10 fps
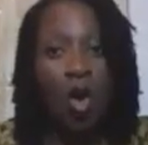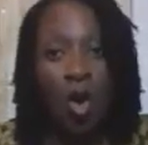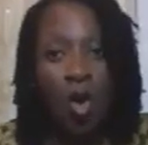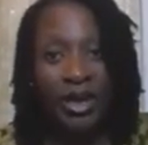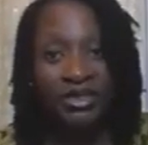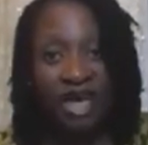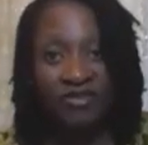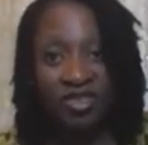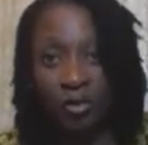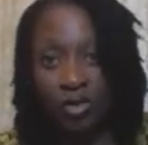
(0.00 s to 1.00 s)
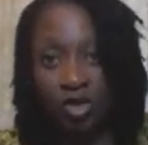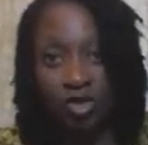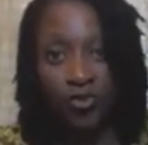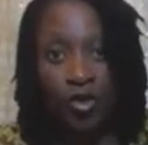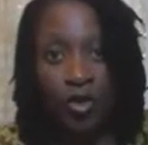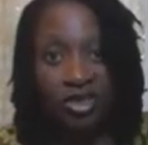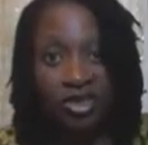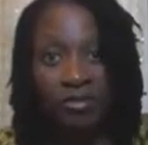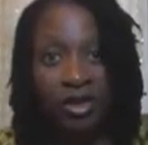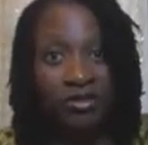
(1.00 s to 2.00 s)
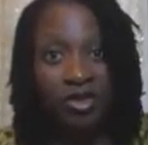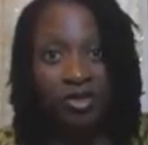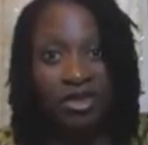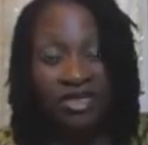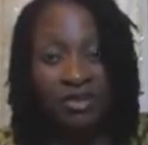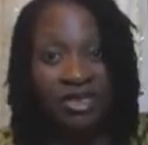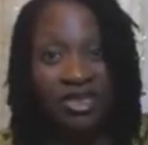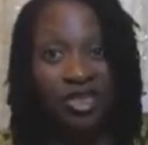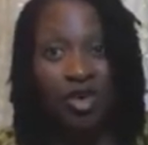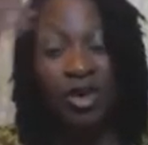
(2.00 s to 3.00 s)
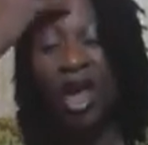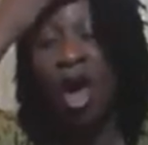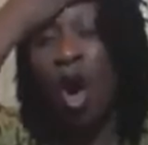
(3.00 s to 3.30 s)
always have some sort of oil. Sometimes I use sesame seed oil,